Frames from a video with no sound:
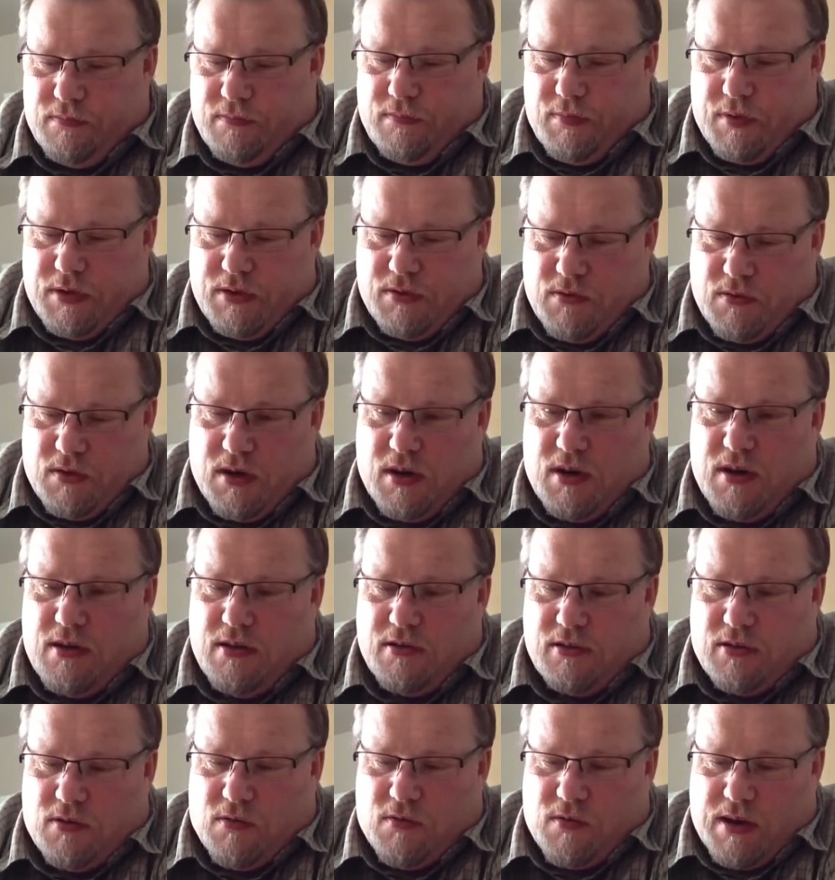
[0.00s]
But it's not going to
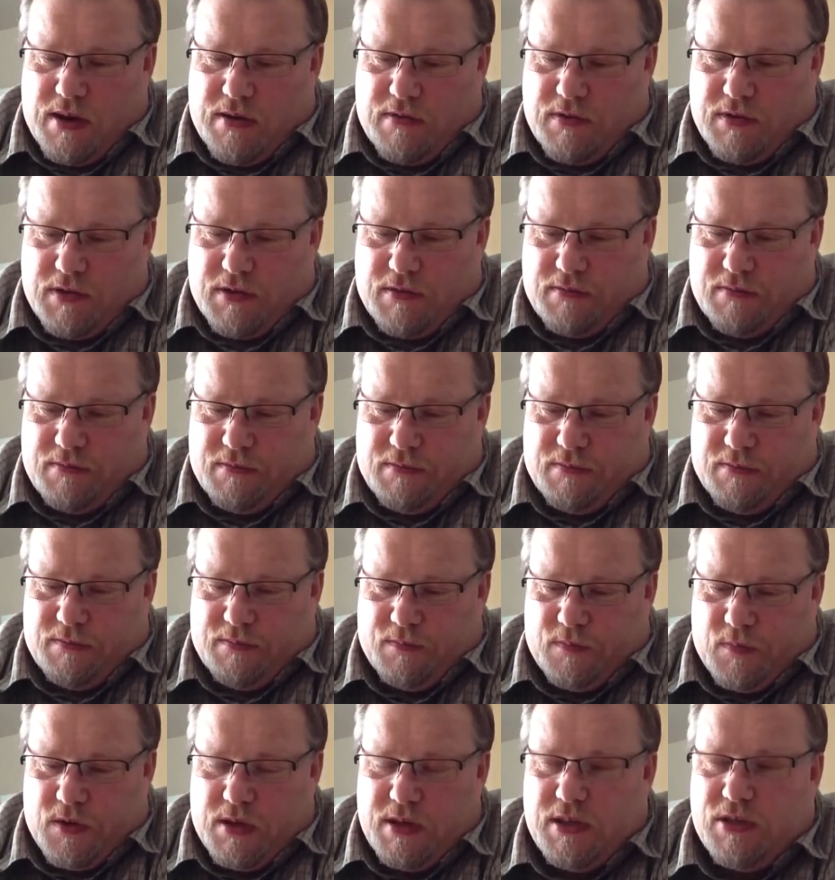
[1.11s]
last long now, is it?
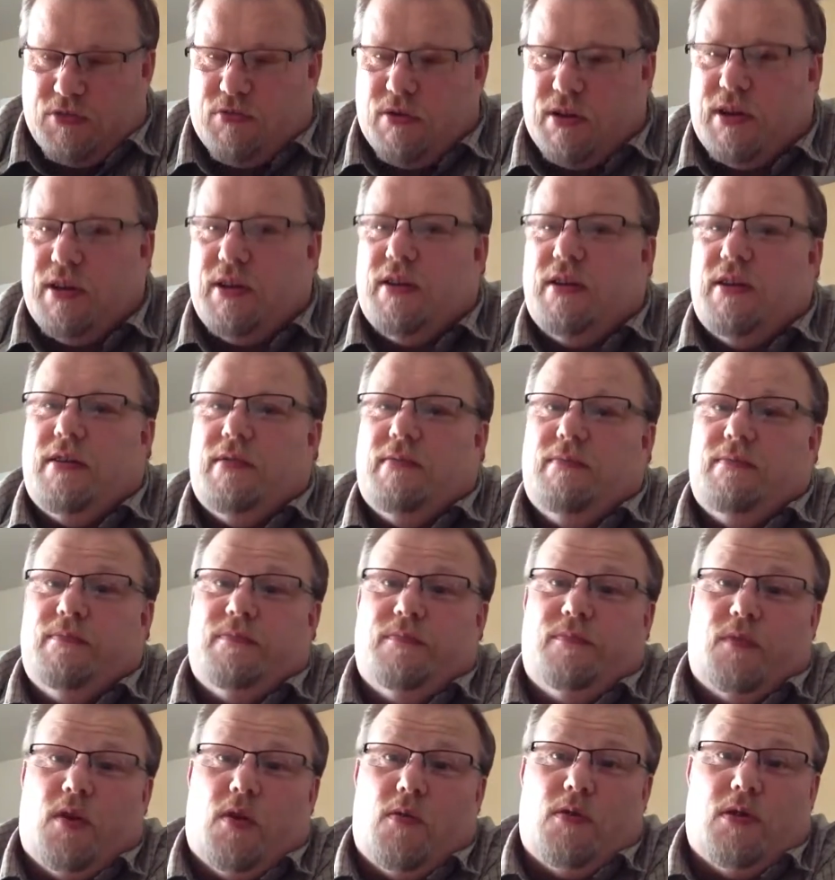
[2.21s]
He's drinking it.
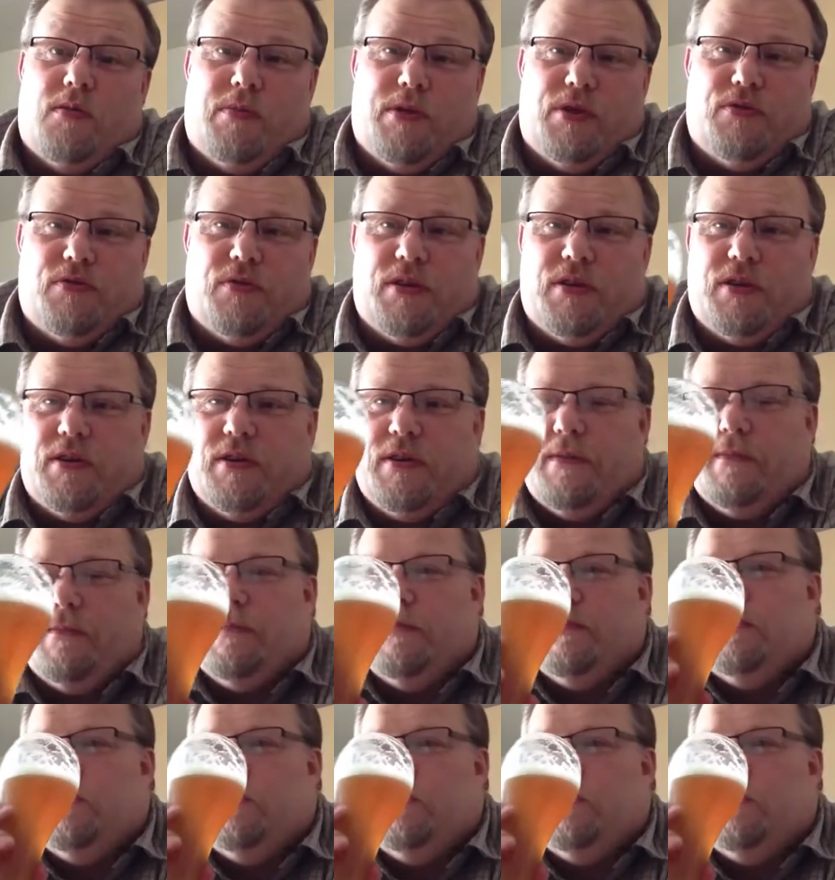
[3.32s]
I'm going to be drinking it.